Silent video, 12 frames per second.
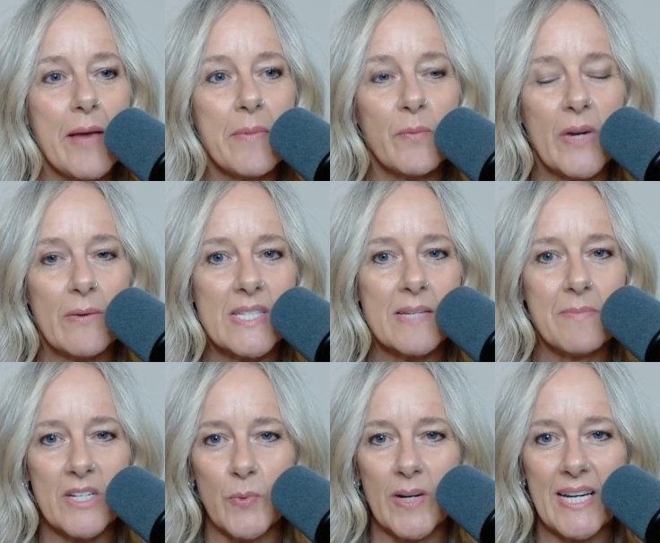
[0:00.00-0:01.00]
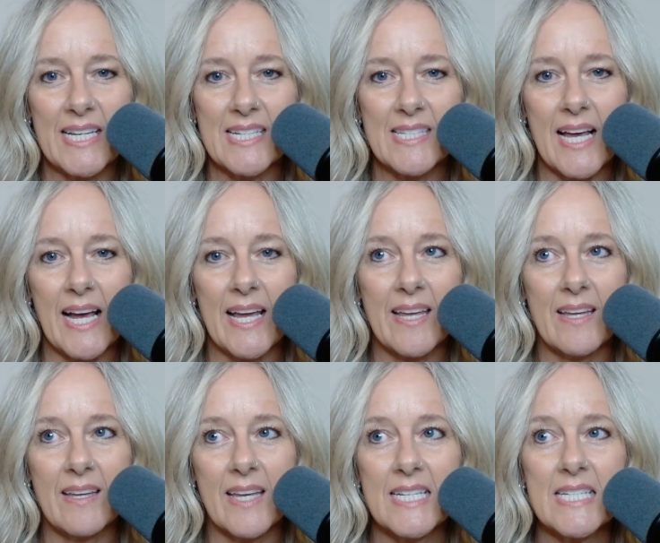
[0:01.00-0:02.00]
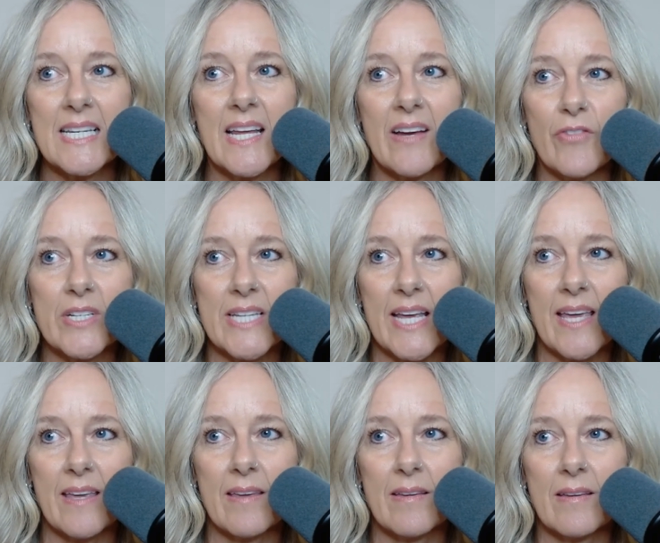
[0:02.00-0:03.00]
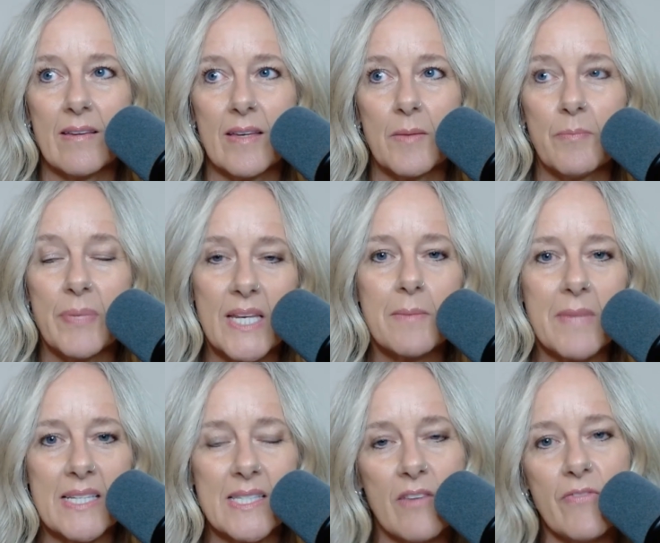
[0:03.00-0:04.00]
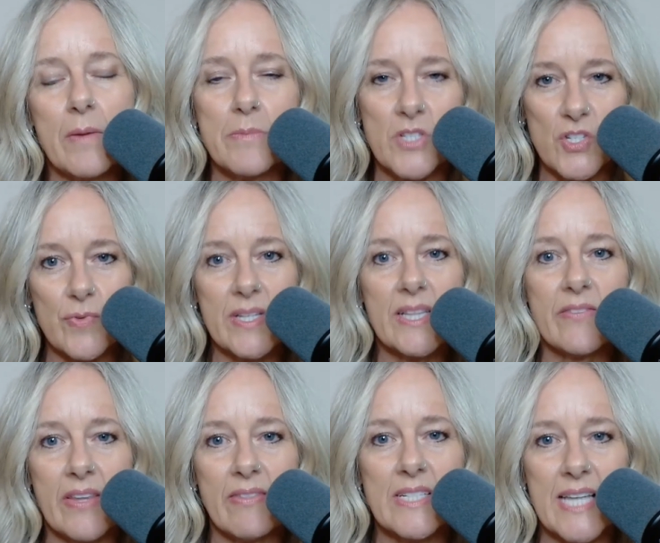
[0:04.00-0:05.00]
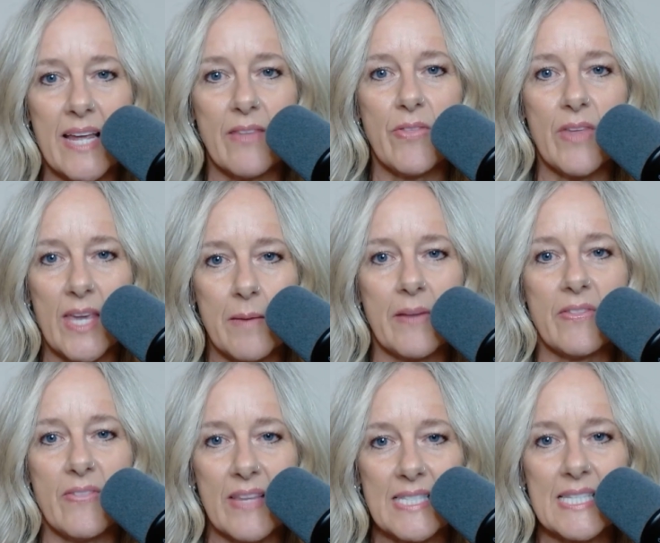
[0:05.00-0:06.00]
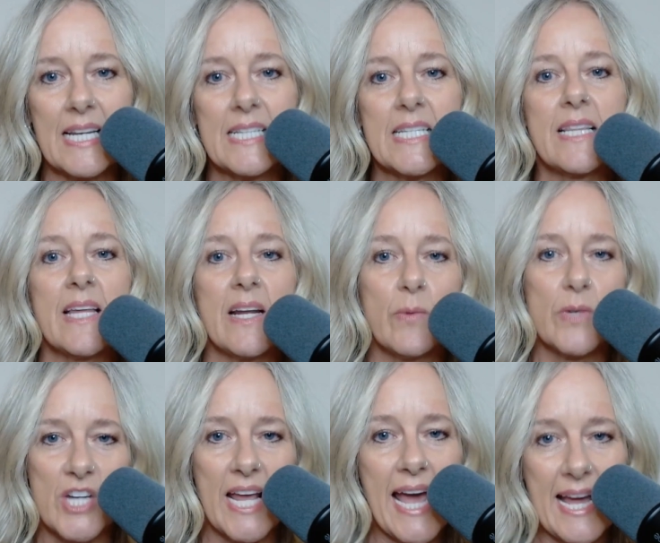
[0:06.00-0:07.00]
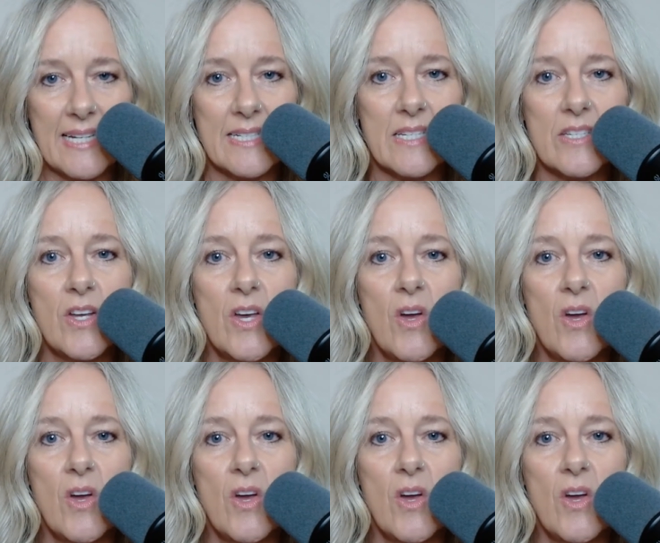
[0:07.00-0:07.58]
I mean, when I was in my 20s, I ended every day beating myself up, just reliving the day and thinking about the things that I did that I wished I hadn't,